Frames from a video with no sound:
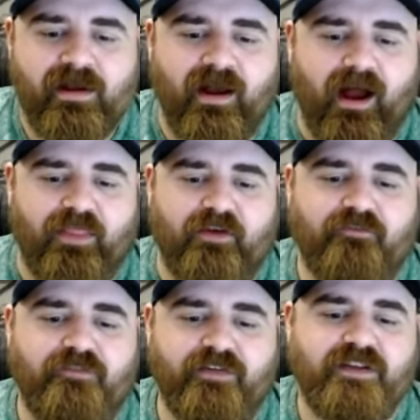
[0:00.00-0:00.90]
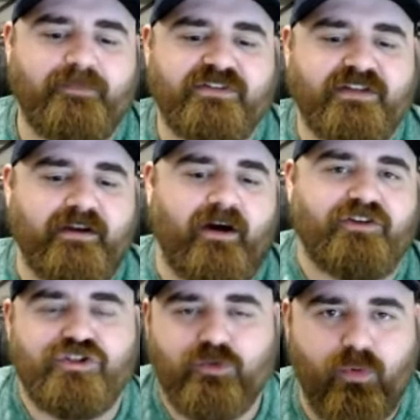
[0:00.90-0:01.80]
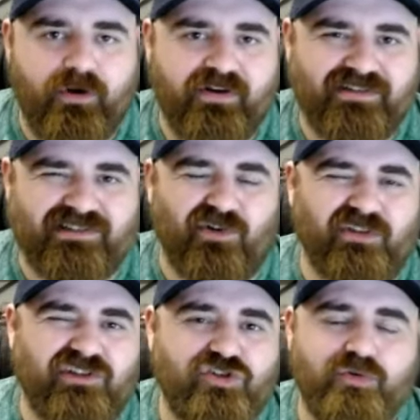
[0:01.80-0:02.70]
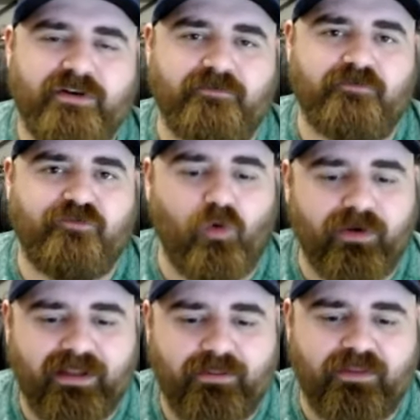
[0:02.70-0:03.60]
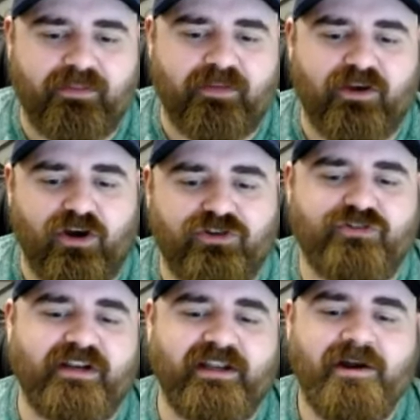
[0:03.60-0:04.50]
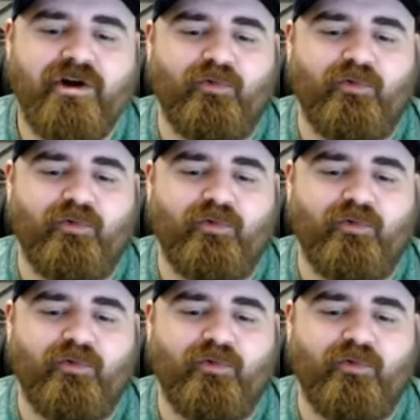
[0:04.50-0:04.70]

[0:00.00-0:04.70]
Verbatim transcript: Uh, their 50% on two pointers is only 240th in the country,